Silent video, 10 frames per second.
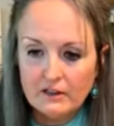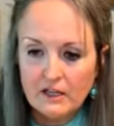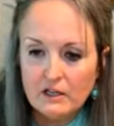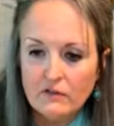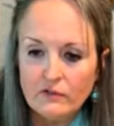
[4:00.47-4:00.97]

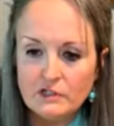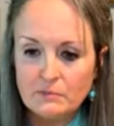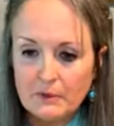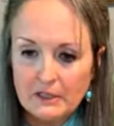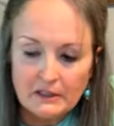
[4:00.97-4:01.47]
Thank you for
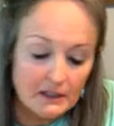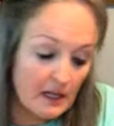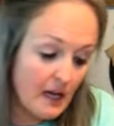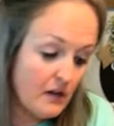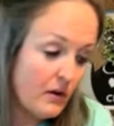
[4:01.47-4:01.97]
sprinkling.
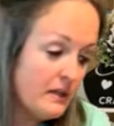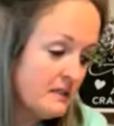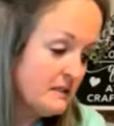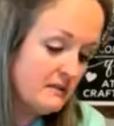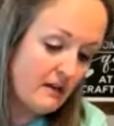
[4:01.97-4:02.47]
Hey, you guys,
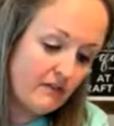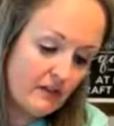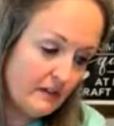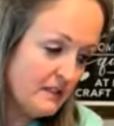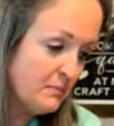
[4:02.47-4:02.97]

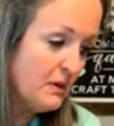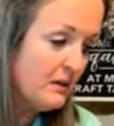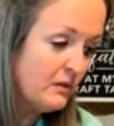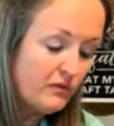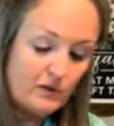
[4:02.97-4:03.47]
definitely
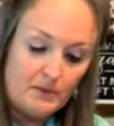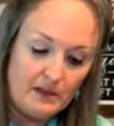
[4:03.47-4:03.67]
sprinkle for me.